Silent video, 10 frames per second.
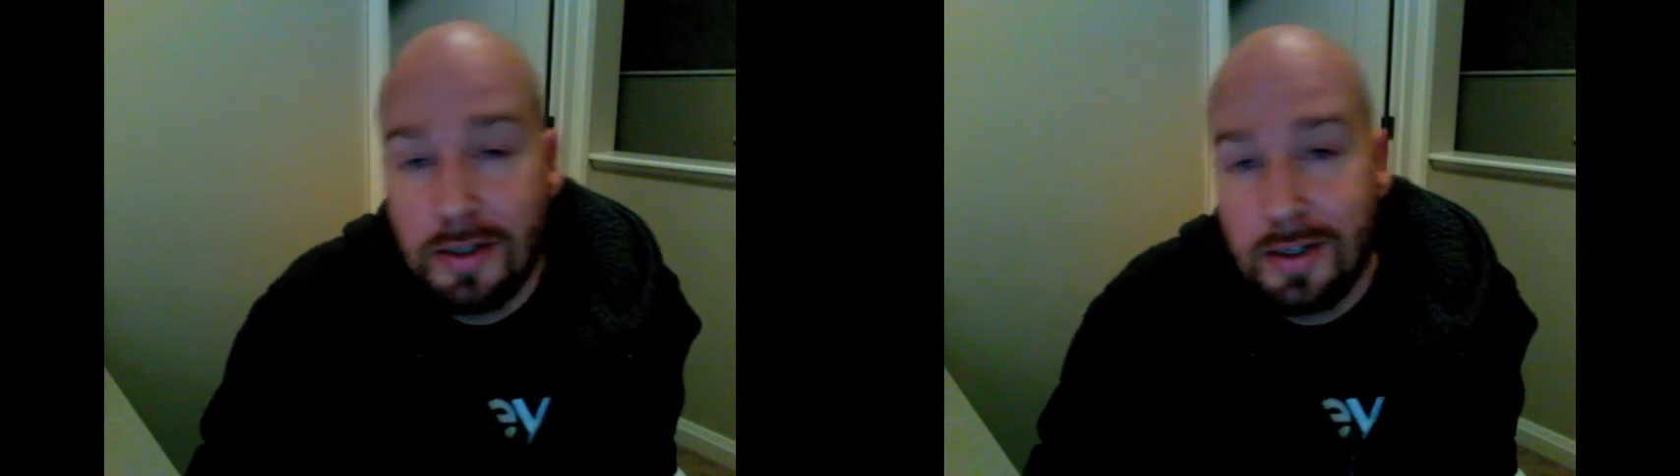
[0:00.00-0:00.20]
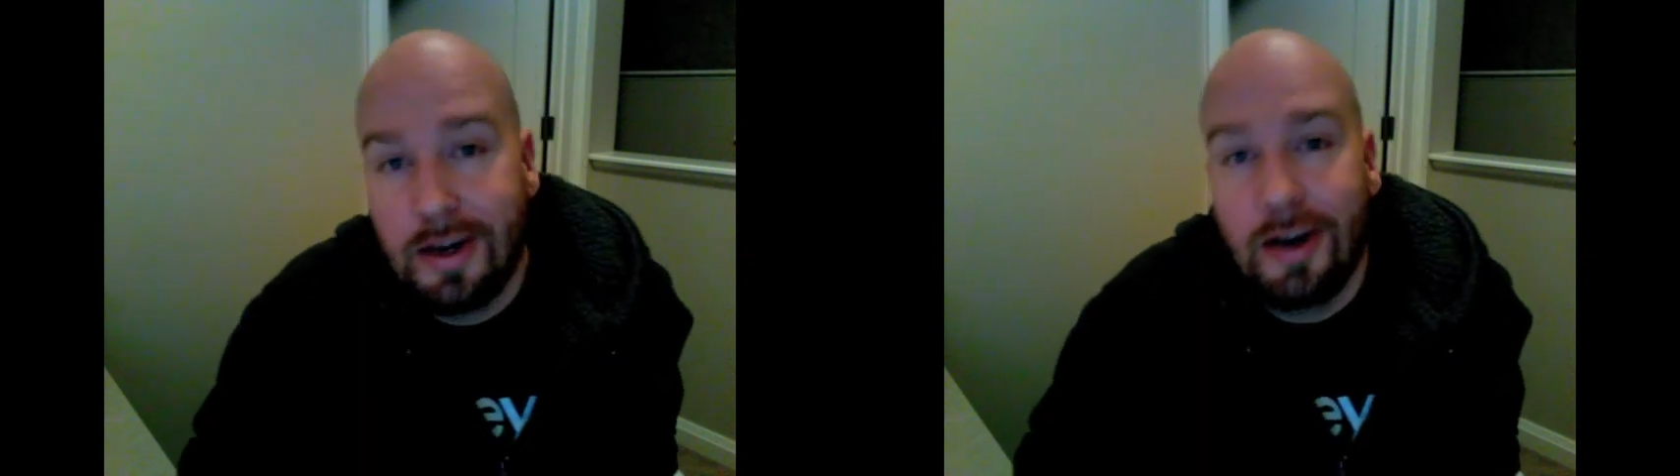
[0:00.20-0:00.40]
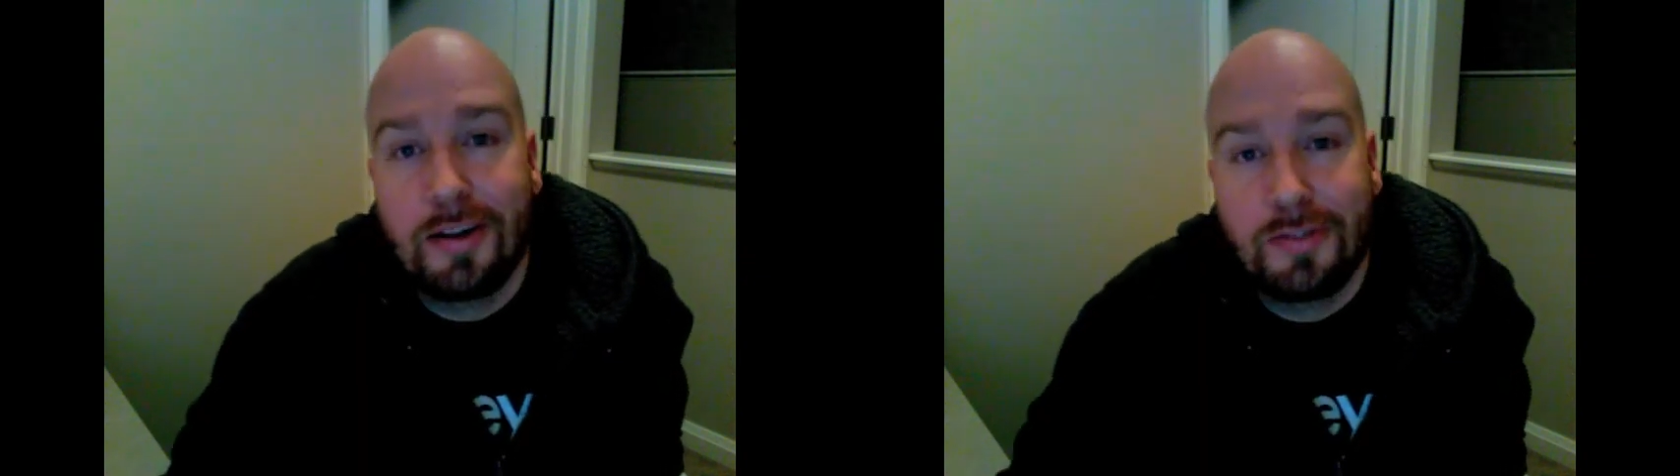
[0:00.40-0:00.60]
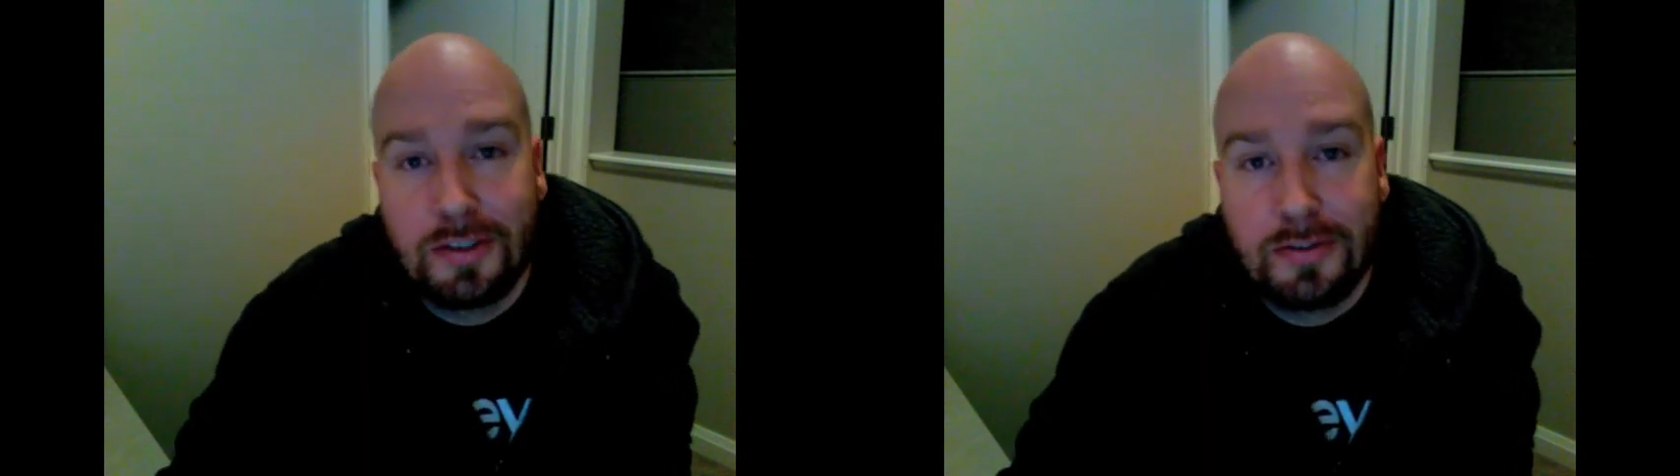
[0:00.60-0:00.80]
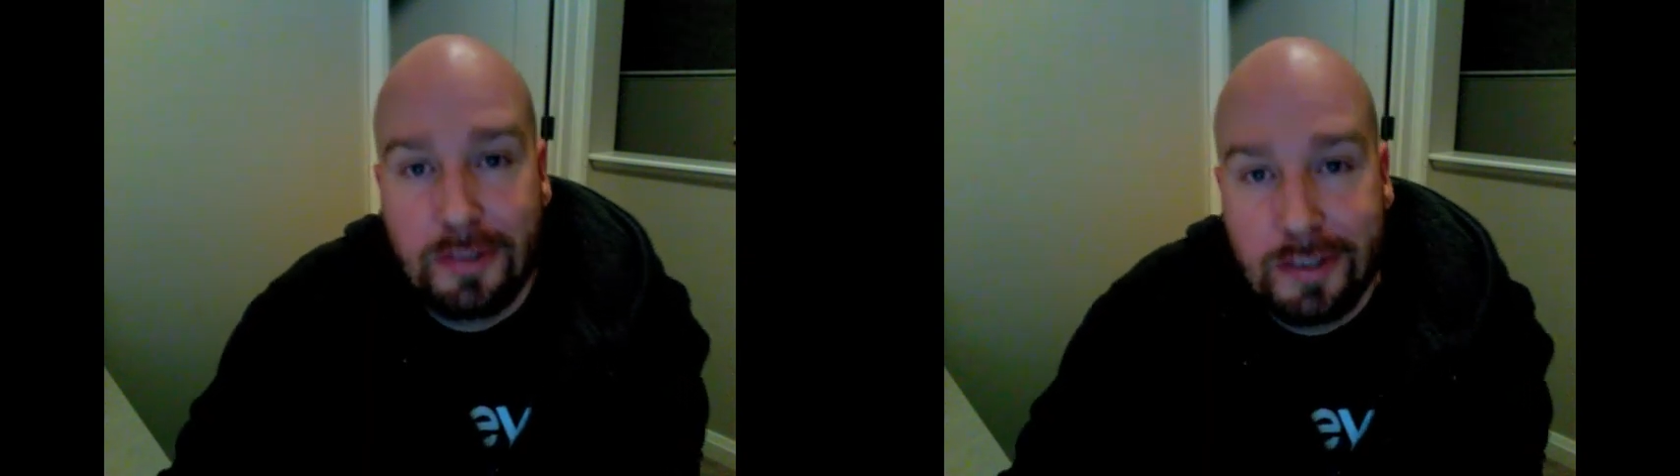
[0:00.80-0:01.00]
all of you
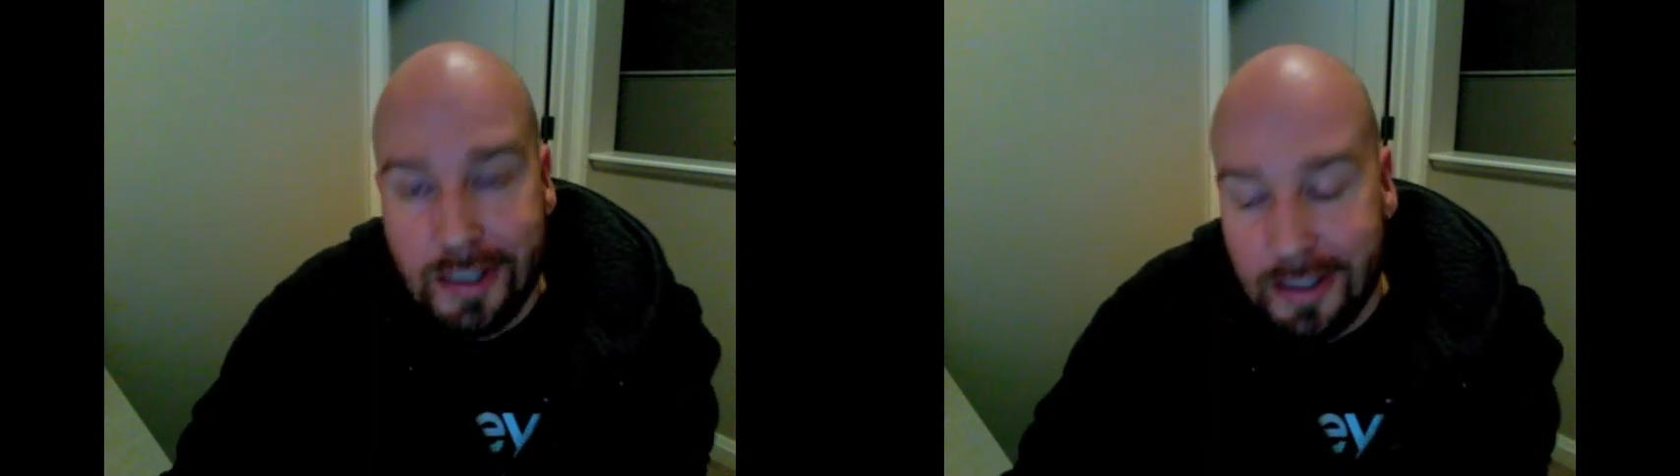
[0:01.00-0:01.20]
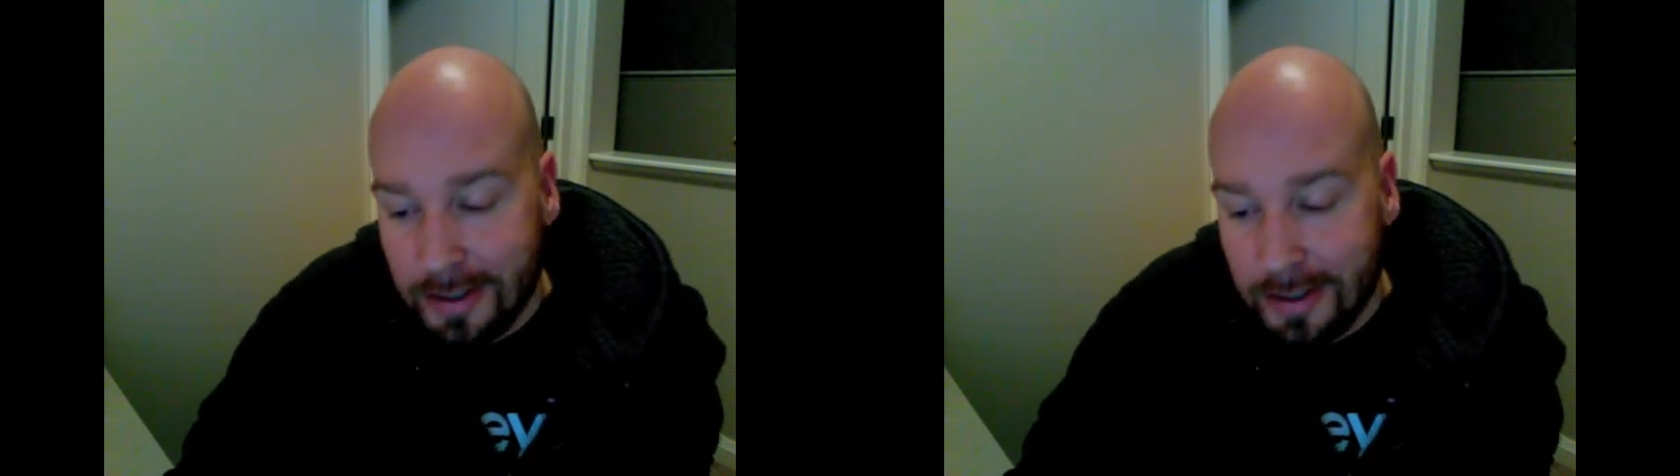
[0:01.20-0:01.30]
for